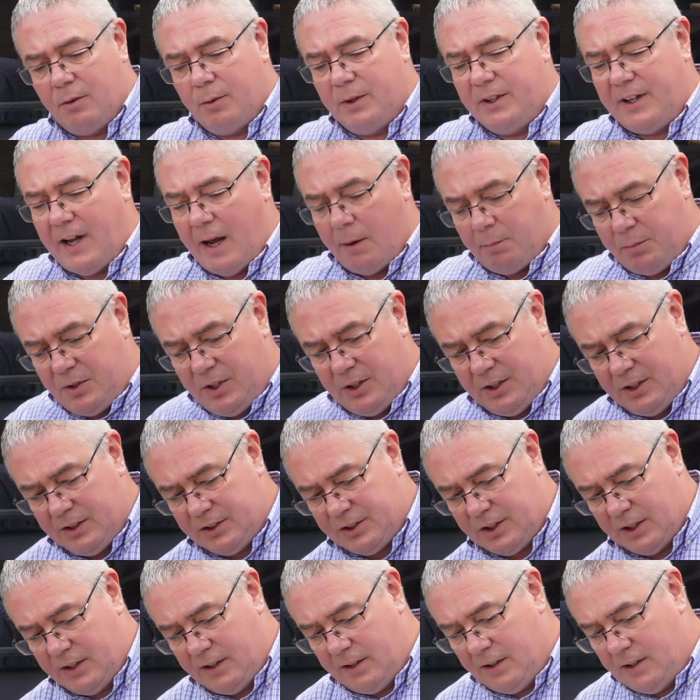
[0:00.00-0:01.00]

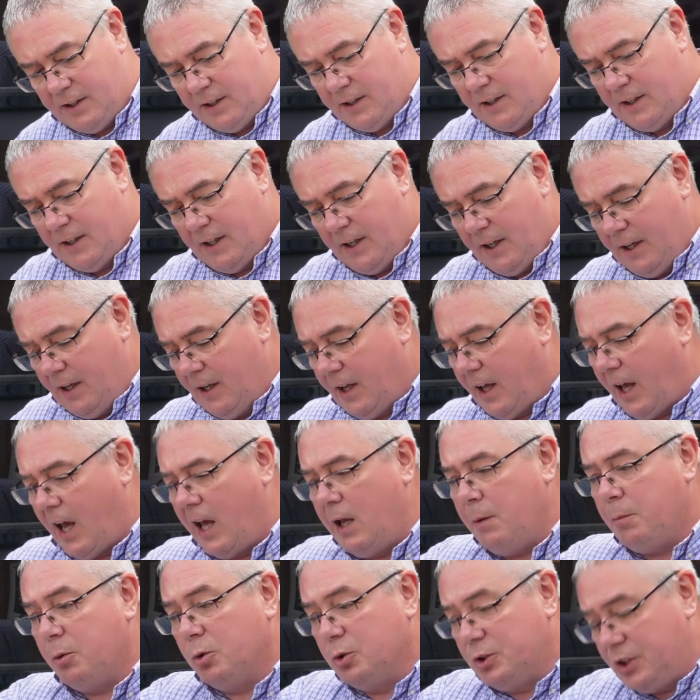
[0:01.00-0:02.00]
adapters and
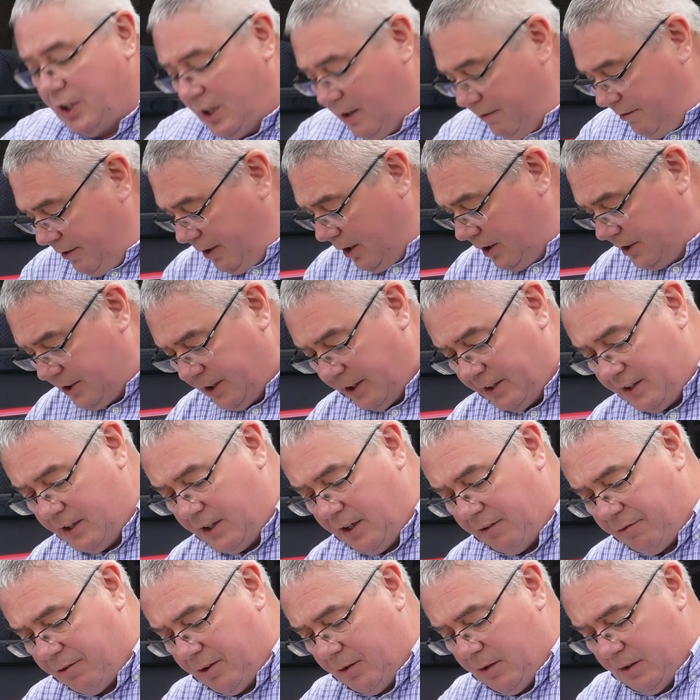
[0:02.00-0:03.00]
cables to convert it to
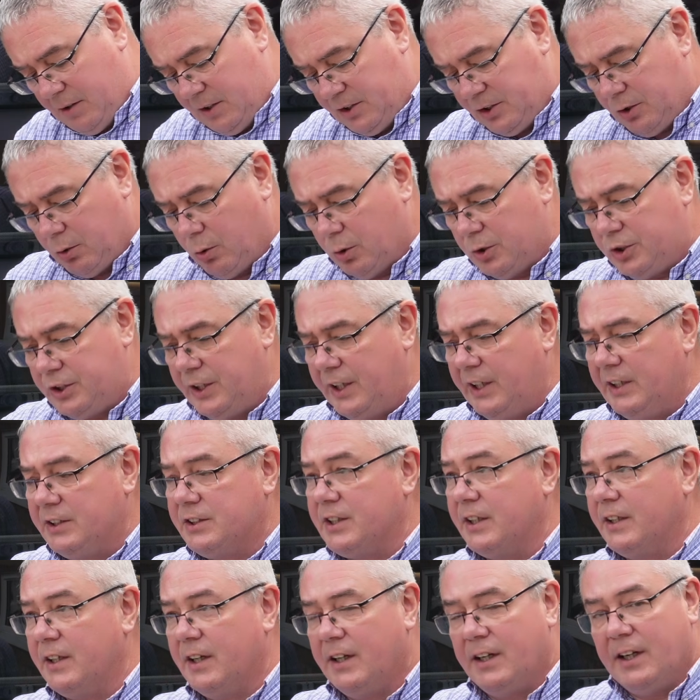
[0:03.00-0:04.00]
different sources,
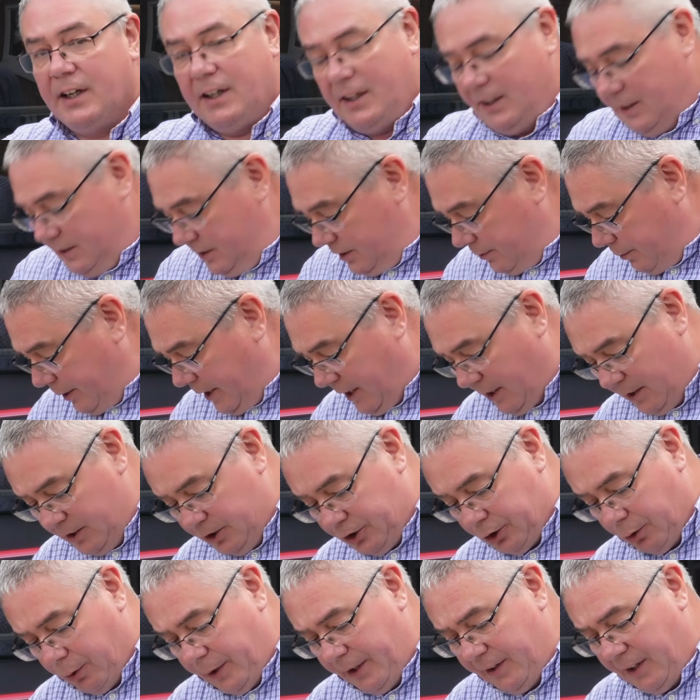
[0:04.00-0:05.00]
and so we can
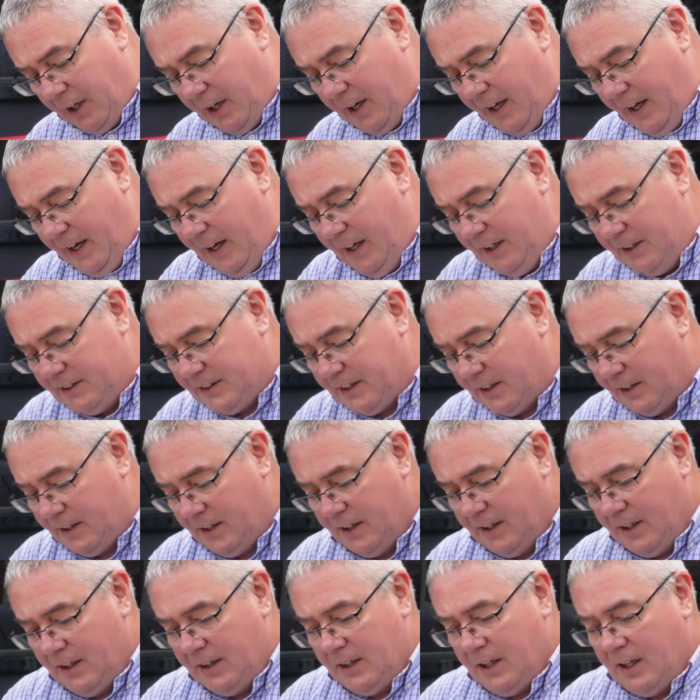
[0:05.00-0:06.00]
join the leads, and
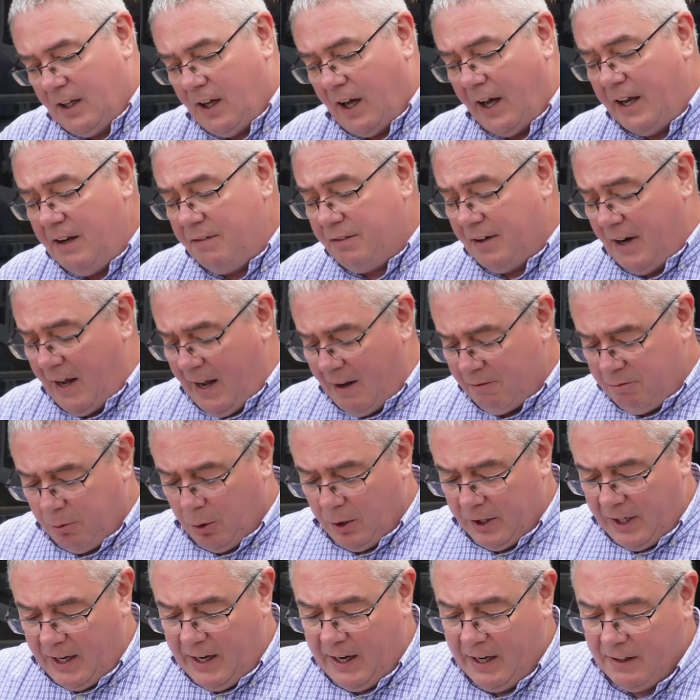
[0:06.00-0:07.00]
I even have
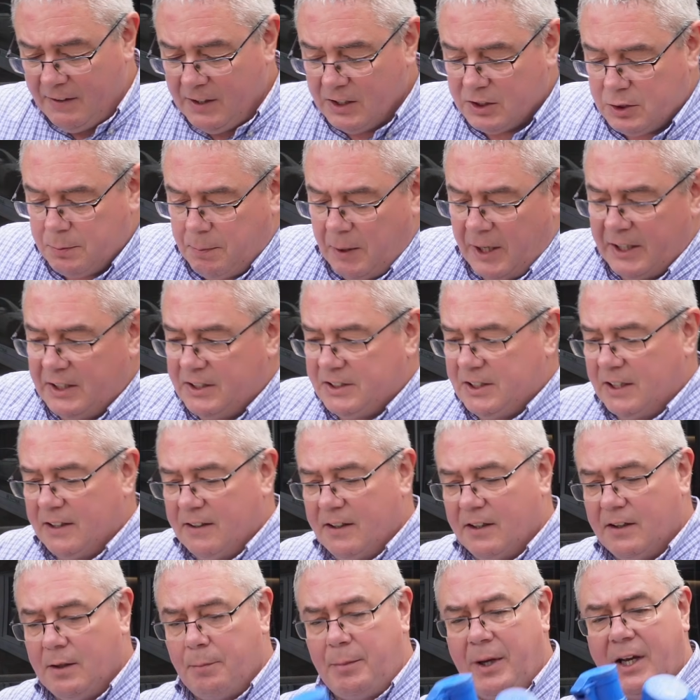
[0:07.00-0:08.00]
one here that splits
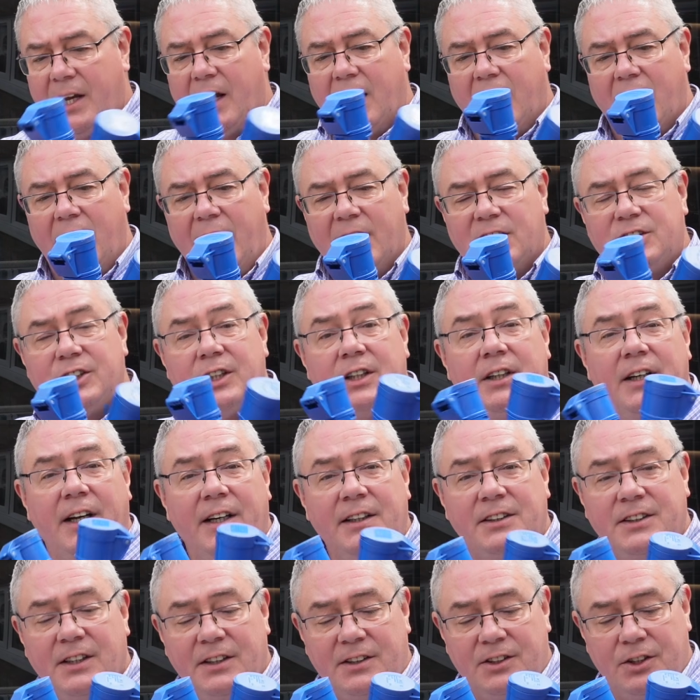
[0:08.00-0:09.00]
the bigger connection
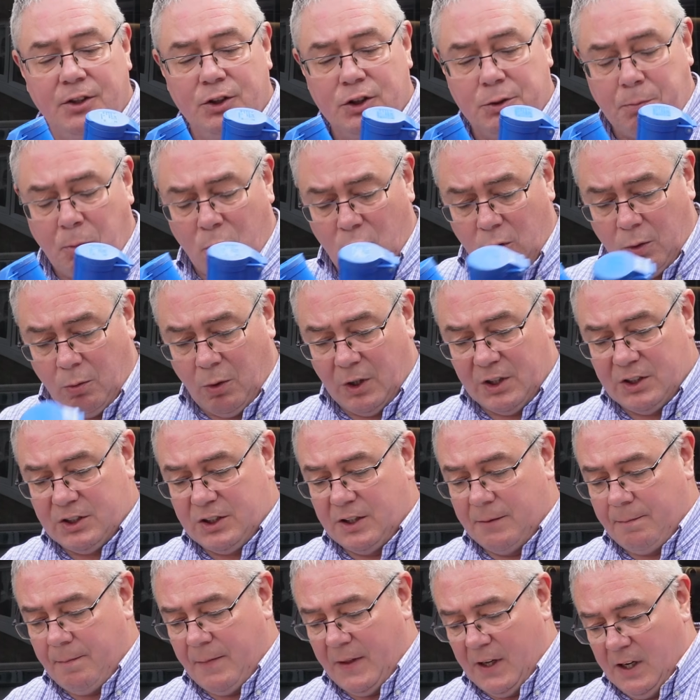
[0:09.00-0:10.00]
into 2 smaller ones,
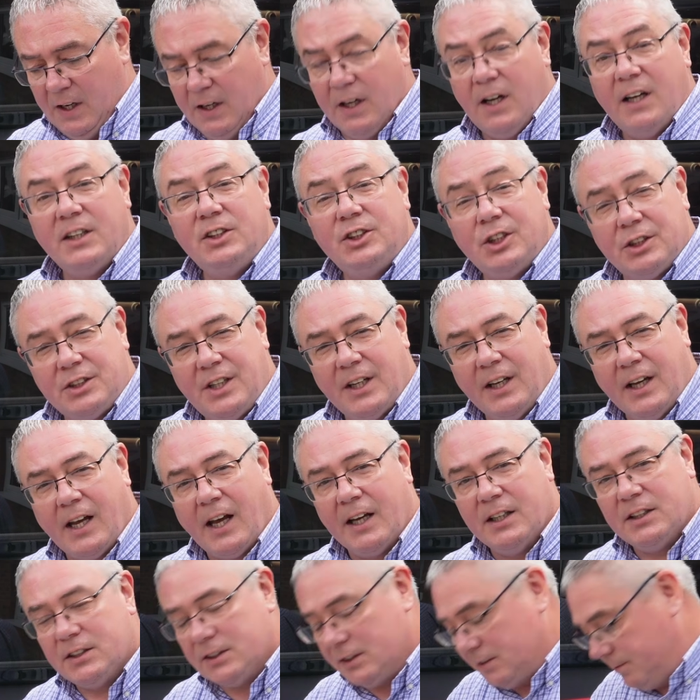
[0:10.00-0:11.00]
just in case.